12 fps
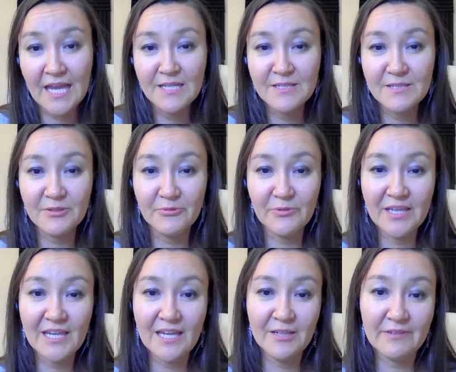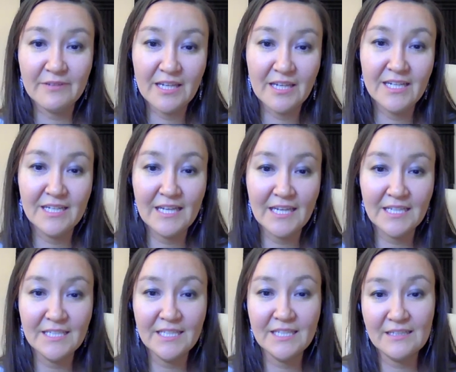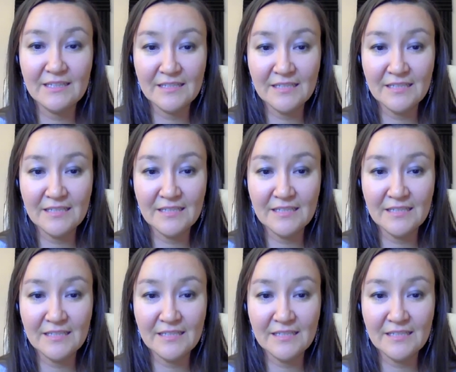So we kind of get an idea